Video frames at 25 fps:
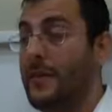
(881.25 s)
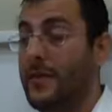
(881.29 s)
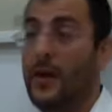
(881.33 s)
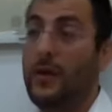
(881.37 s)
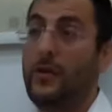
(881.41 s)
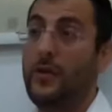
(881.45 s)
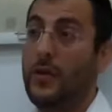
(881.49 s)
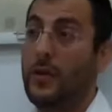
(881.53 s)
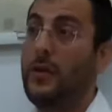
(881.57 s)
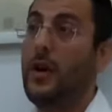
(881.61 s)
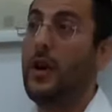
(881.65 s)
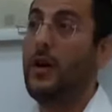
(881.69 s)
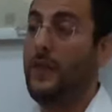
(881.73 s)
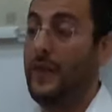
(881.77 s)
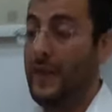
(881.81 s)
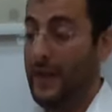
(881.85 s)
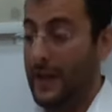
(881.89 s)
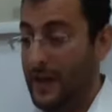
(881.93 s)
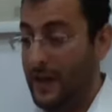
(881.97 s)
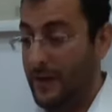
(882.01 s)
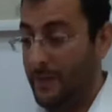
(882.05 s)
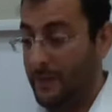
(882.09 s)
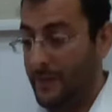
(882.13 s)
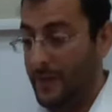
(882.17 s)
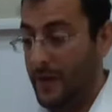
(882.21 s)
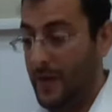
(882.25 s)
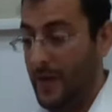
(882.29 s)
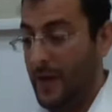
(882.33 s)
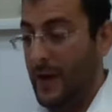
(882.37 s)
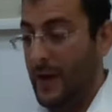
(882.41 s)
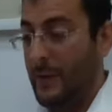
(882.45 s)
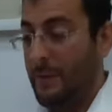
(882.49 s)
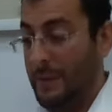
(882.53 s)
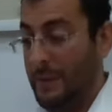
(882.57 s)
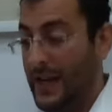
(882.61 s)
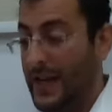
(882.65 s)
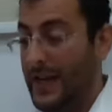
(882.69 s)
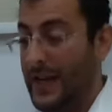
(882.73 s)
So to over here,
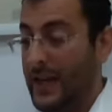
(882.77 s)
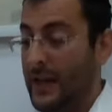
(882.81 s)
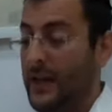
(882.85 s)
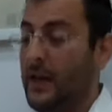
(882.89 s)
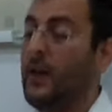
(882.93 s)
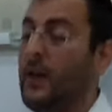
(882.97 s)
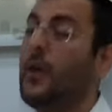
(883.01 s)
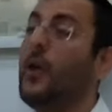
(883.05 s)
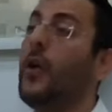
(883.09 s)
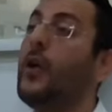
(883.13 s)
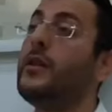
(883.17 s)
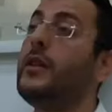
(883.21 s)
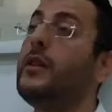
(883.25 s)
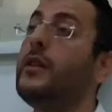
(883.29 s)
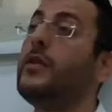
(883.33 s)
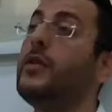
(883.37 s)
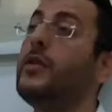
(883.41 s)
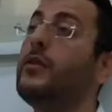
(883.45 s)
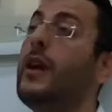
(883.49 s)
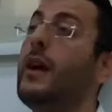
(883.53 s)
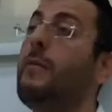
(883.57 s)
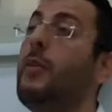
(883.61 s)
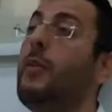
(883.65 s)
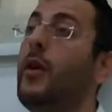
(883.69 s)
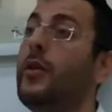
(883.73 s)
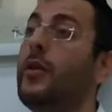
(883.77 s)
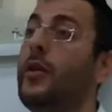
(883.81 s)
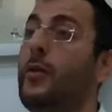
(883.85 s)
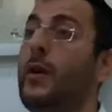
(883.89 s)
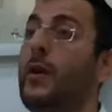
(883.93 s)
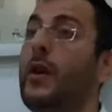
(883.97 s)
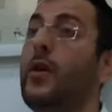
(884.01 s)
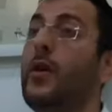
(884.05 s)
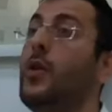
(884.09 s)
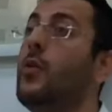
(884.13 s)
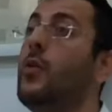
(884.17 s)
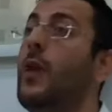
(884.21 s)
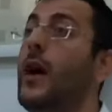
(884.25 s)
meaning, according to Rabbanon,
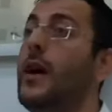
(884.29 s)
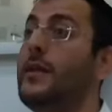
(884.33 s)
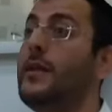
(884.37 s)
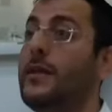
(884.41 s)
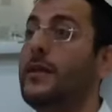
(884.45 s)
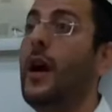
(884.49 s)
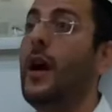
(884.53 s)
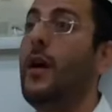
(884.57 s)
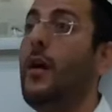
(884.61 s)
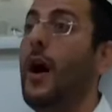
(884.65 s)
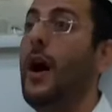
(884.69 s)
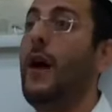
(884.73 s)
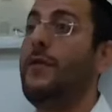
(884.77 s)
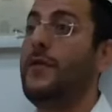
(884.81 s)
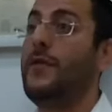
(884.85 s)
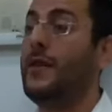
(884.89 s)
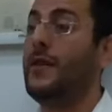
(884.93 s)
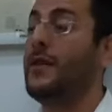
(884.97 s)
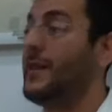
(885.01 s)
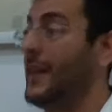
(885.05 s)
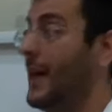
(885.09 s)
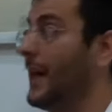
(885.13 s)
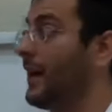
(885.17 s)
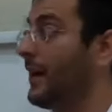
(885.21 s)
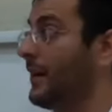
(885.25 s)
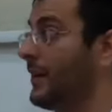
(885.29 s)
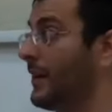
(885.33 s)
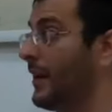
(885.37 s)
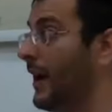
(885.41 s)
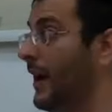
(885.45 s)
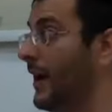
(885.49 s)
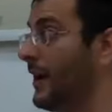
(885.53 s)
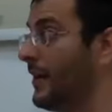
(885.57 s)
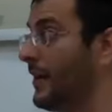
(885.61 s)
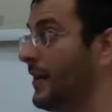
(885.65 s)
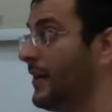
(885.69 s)
we'll always go after the second guy.